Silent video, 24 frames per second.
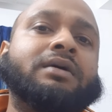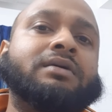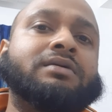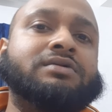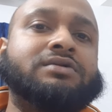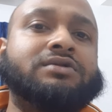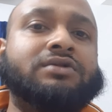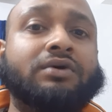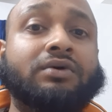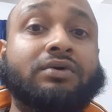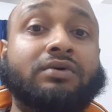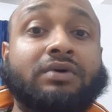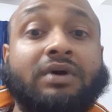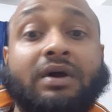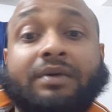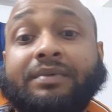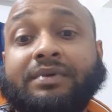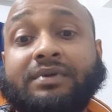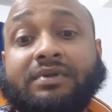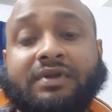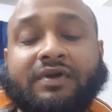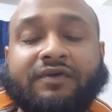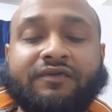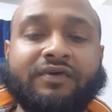So I
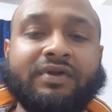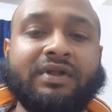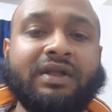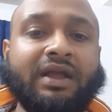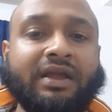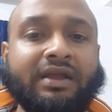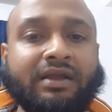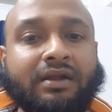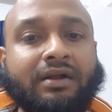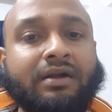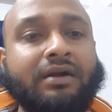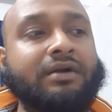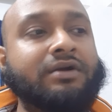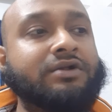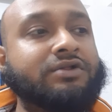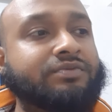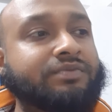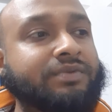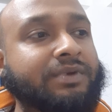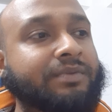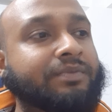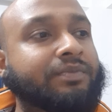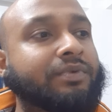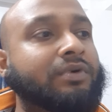mean, definitely I encourage
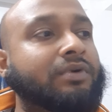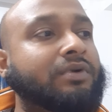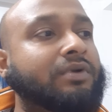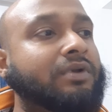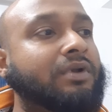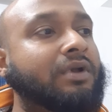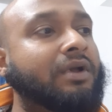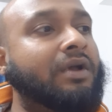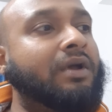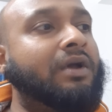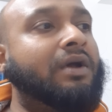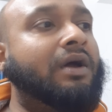people